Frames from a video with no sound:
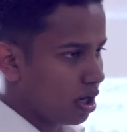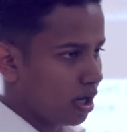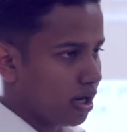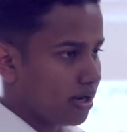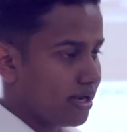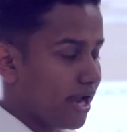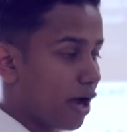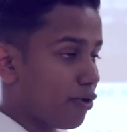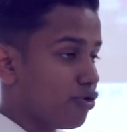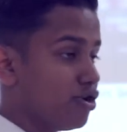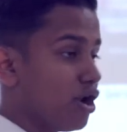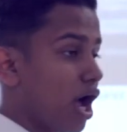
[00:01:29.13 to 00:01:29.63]

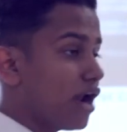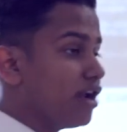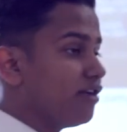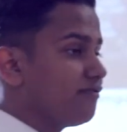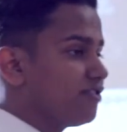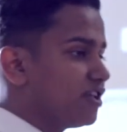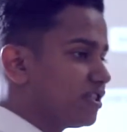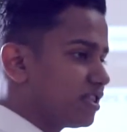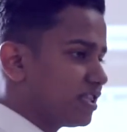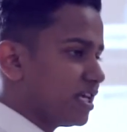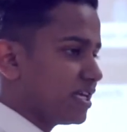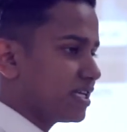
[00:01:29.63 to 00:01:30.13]
Now, none of
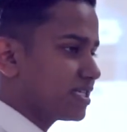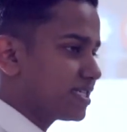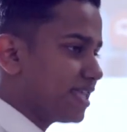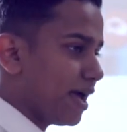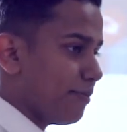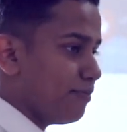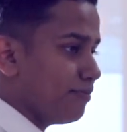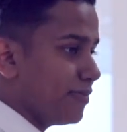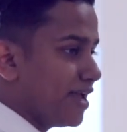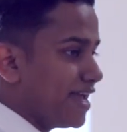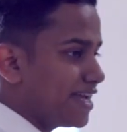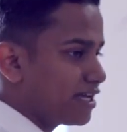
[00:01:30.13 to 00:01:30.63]
the things that
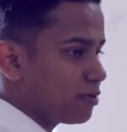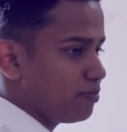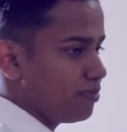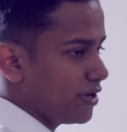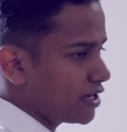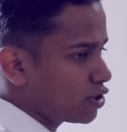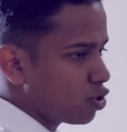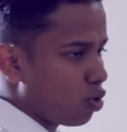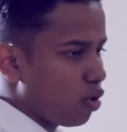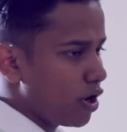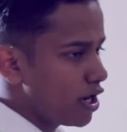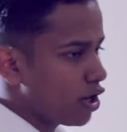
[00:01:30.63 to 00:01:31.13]
make
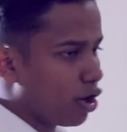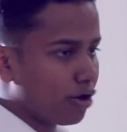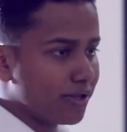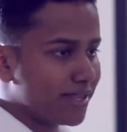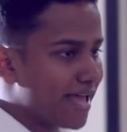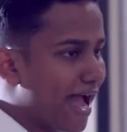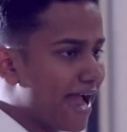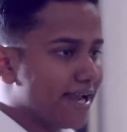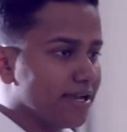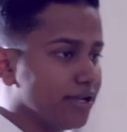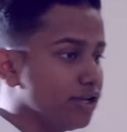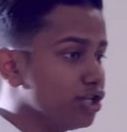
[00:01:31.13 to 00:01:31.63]
Bitcoin are
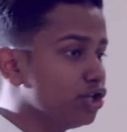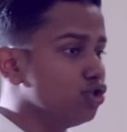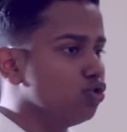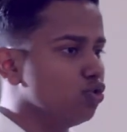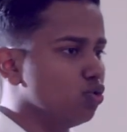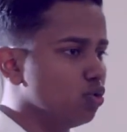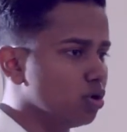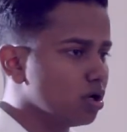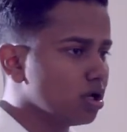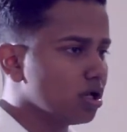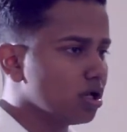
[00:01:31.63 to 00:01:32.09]
that new.